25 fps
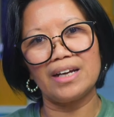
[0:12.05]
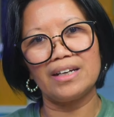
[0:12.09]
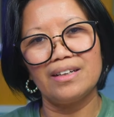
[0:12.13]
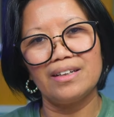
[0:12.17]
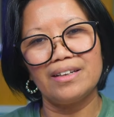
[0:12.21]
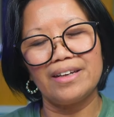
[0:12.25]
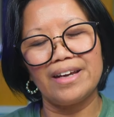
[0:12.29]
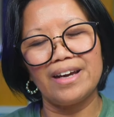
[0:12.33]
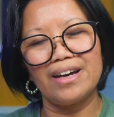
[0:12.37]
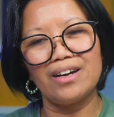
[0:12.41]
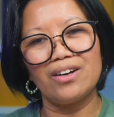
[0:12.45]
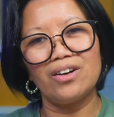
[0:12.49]

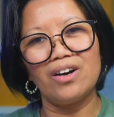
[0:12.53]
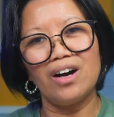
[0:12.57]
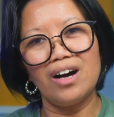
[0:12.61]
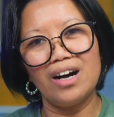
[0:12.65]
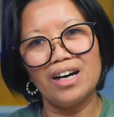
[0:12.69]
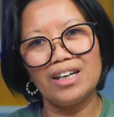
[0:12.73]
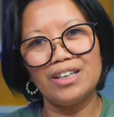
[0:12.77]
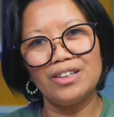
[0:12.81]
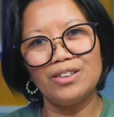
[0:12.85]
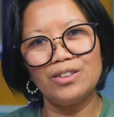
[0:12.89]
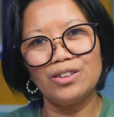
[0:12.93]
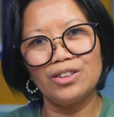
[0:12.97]
Now, I
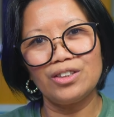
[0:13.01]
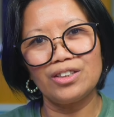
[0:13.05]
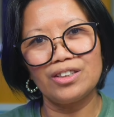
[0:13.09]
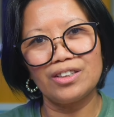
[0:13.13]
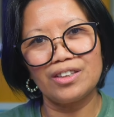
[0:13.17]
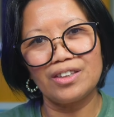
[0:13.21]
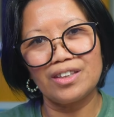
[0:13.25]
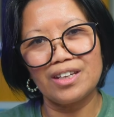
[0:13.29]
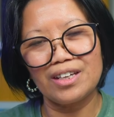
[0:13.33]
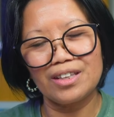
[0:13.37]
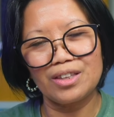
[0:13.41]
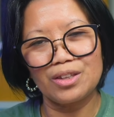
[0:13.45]
used to
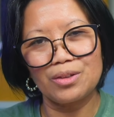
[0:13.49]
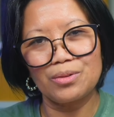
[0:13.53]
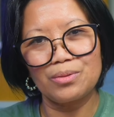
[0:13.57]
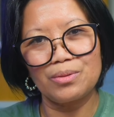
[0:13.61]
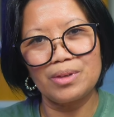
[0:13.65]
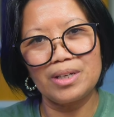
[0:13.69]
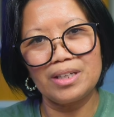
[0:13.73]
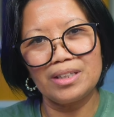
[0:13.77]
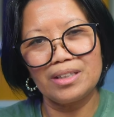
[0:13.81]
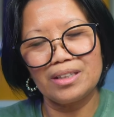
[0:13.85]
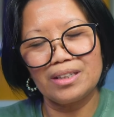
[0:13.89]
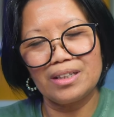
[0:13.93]
think the
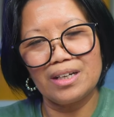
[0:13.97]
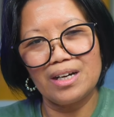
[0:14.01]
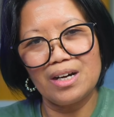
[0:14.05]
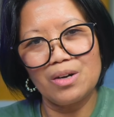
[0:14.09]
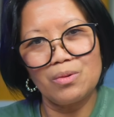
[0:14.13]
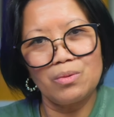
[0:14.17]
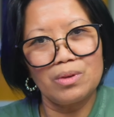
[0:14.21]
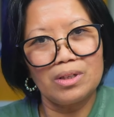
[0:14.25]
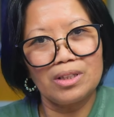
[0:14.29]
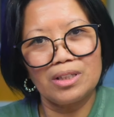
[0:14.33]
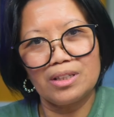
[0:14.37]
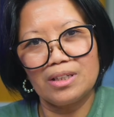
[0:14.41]
reason I
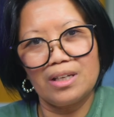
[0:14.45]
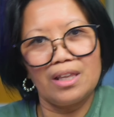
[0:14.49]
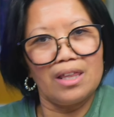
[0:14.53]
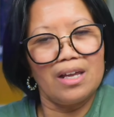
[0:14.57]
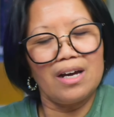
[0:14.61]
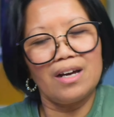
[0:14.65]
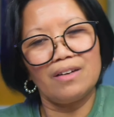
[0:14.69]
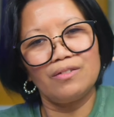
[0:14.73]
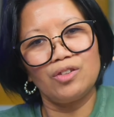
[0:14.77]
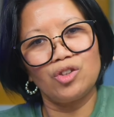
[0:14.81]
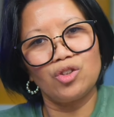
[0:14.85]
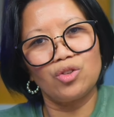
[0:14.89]
wasn't
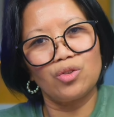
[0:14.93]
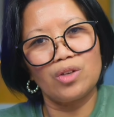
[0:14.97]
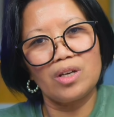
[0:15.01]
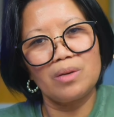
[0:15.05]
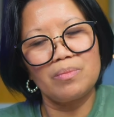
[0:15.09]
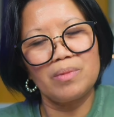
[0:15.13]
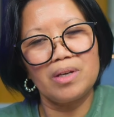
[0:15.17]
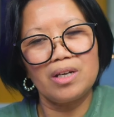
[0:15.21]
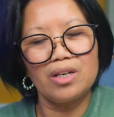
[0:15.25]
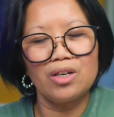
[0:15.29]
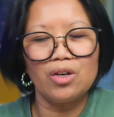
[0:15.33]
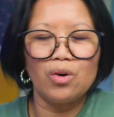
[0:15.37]
live
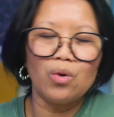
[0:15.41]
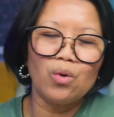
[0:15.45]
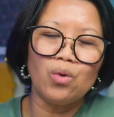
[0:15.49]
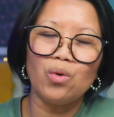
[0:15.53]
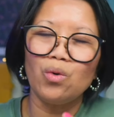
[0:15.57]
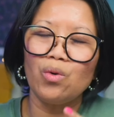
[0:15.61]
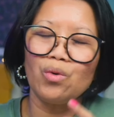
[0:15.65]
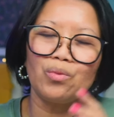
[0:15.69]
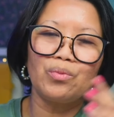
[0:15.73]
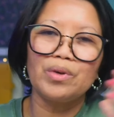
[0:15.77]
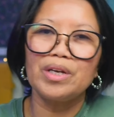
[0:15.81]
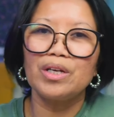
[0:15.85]
streaming
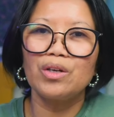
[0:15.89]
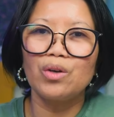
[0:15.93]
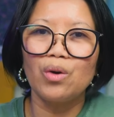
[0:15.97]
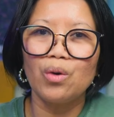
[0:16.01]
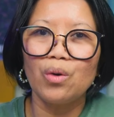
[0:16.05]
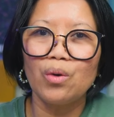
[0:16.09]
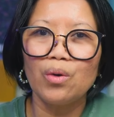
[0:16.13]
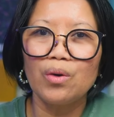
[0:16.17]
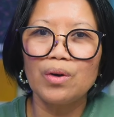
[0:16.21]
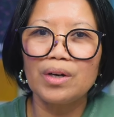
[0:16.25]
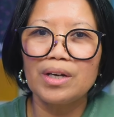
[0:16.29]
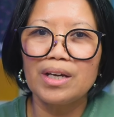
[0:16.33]
or
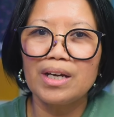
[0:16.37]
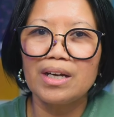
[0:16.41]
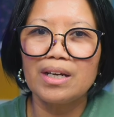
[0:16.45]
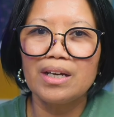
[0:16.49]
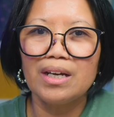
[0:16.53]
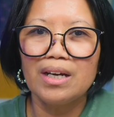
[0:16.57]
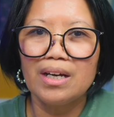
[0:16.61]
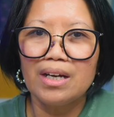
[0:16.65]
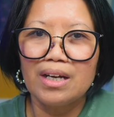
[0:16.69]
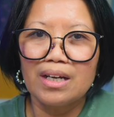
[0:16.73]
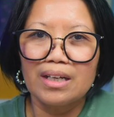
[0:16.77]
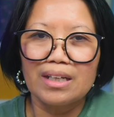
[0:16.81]
recording
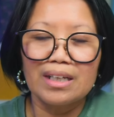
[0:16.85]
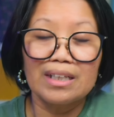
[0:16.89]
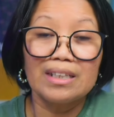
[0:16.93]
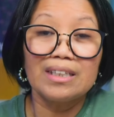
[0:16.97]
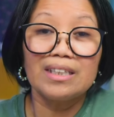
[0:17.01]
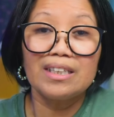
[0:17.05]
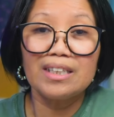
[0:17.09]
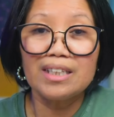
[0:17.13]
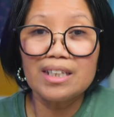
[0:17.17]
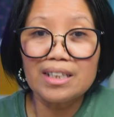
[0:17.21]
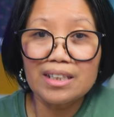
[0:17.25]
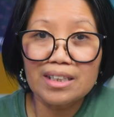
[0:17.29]

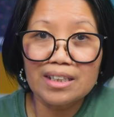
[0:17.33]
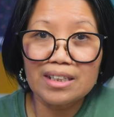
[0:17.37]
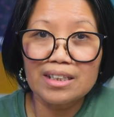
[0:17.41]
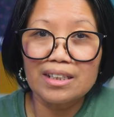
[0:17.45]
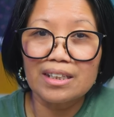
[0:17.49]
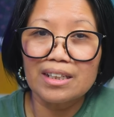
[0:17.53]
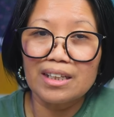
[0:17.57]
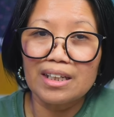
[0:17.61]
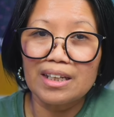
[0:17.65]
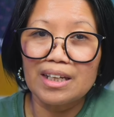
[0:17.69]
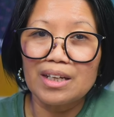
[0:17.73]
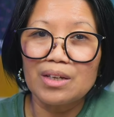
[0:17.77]

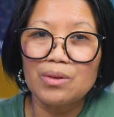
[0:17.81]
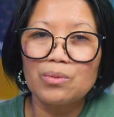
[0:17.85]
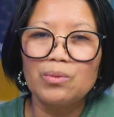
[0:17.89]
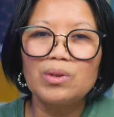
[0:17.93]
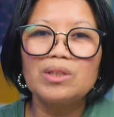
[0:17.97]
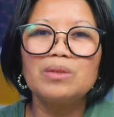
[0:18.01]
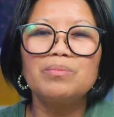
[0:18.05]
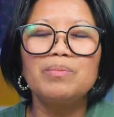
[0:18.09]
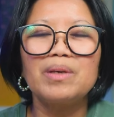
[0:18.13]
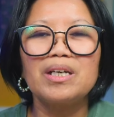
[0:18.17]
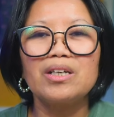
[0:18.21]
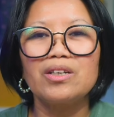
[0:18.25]
consistently was
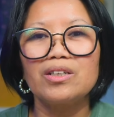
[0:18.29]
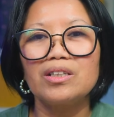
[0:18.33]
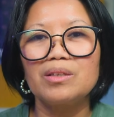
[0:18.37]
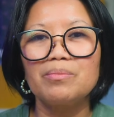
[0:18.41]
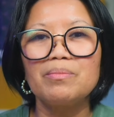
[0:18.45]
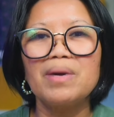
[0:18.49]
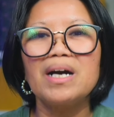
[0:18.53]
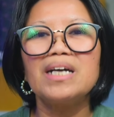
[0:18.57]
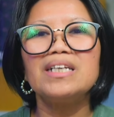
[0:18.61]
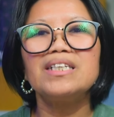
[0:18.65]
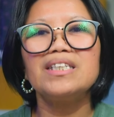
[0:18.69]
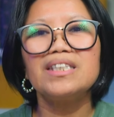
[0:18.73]
because my
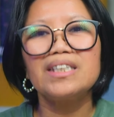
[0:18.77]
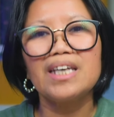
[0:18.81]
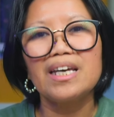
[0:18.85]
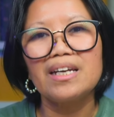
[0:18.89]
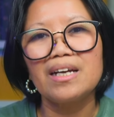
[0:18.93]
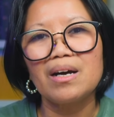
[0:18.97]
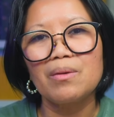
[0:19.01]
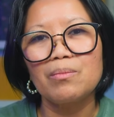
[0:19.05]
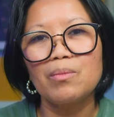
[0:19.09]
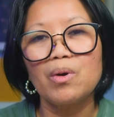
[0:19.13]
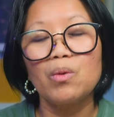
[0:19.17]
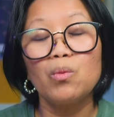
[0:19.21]

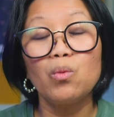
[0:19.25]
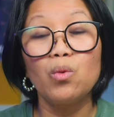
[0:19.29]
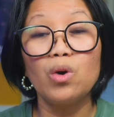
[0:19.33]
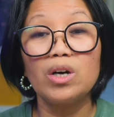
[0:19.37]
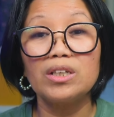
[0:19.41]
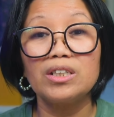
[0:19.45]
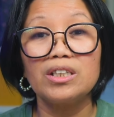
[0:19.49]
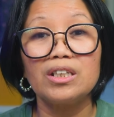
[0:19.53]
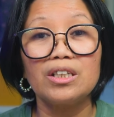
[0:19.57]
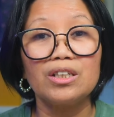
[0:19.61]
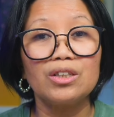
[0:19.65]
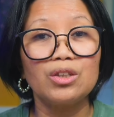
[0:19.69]
setup
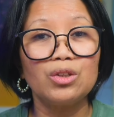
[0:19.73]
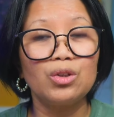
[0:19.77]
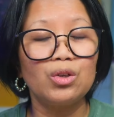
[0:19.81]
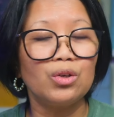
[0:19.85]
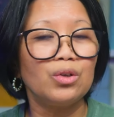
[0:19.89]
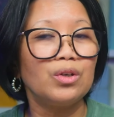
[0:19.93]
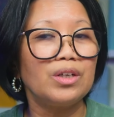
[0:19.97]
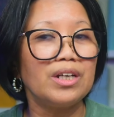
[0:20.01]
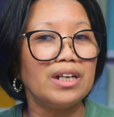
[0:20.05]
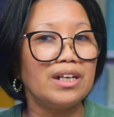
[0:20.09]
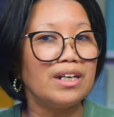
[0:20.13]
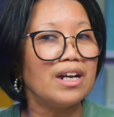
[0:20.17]
wasn't good
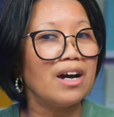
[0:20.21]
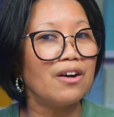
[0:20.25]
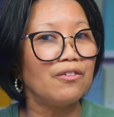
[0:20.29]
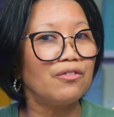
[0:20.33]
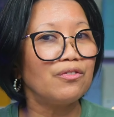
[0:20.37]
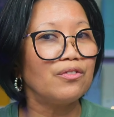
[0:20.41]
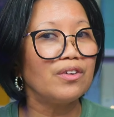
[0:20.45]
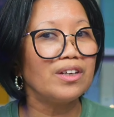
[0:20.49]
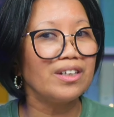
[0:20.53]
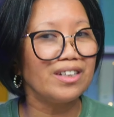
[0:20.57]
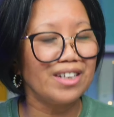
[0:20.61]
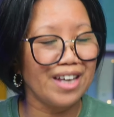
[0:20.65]
enough
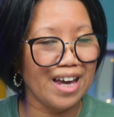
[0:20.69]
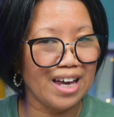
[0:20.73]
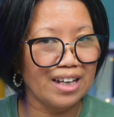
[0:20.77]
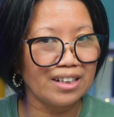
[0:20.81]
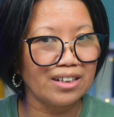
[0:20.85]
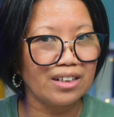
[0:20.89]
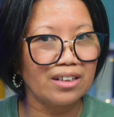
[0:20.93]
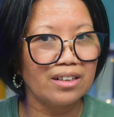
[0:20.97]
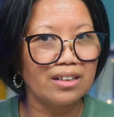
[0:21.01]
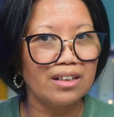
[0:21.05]
yet.